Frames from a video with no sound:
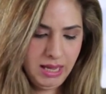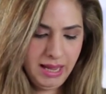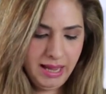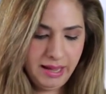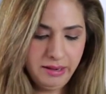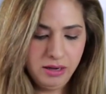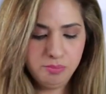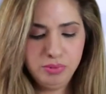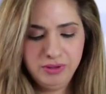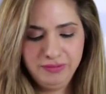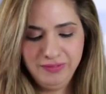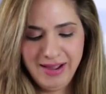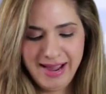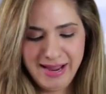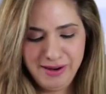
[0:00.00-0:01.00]
And number
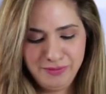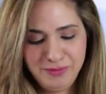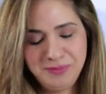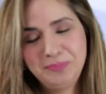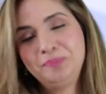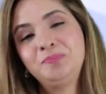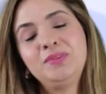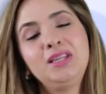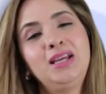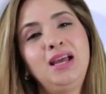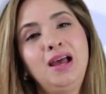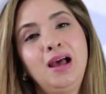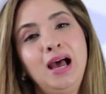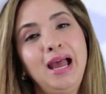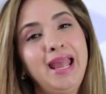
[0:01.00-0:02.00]
5,
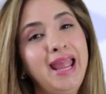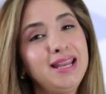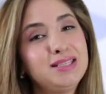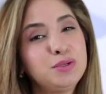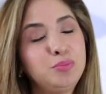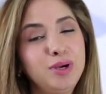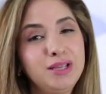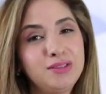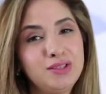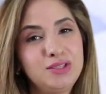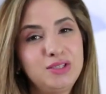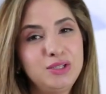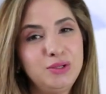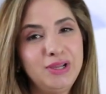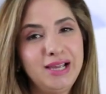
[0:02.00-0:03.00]
I hate to break
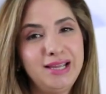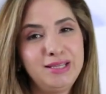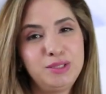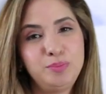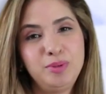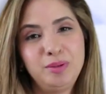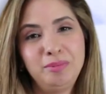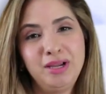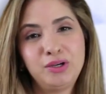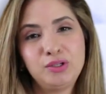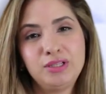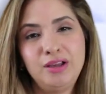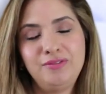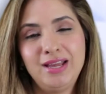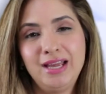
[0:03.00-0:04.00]
this to you guys, but
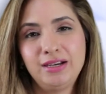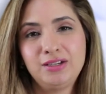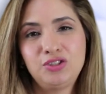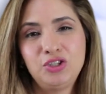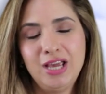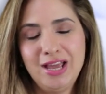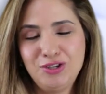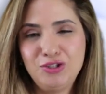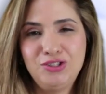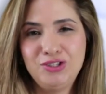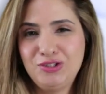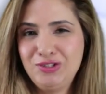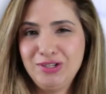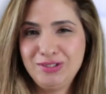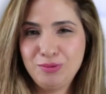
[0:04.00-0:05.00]
Microsoft Edge
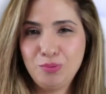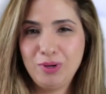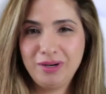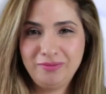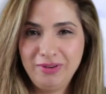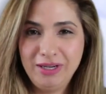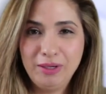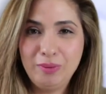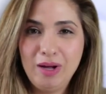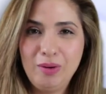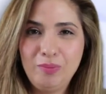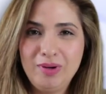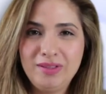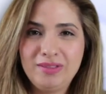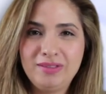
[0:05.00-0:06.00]
just doesn't work very
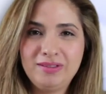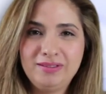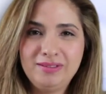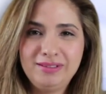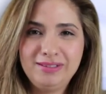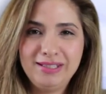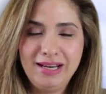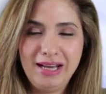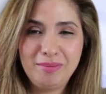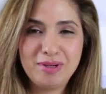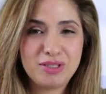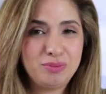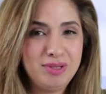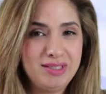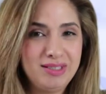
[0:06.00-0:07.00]
well with
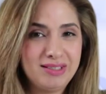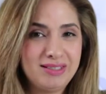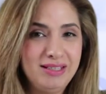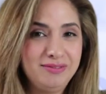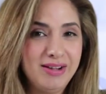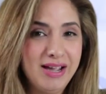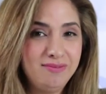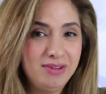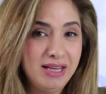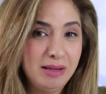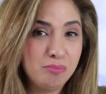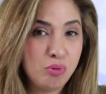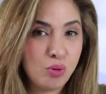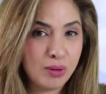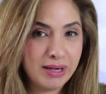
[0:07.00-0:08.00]
Dynamics 365 and
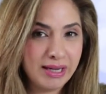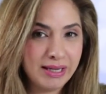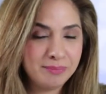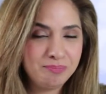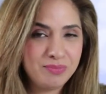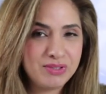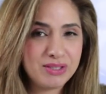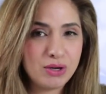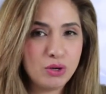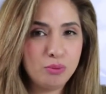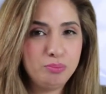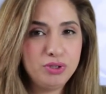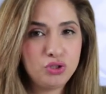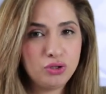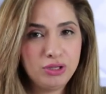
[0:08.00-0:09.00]
importing.
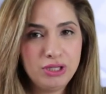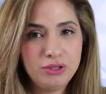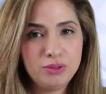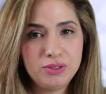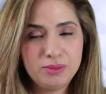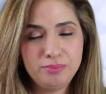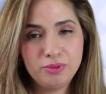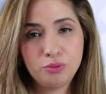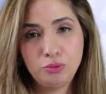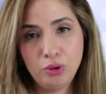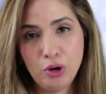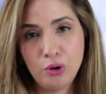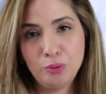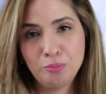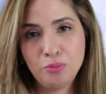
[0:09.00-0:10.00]
So be sure to use
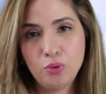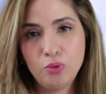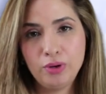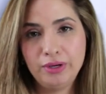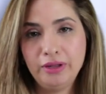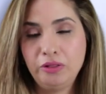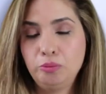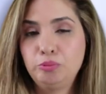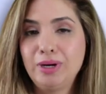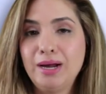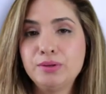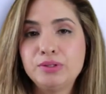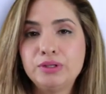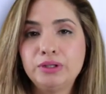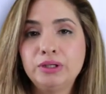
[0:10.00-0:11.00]
Chrome or another
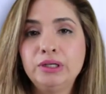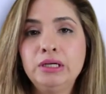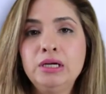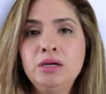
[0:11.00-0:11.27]
browser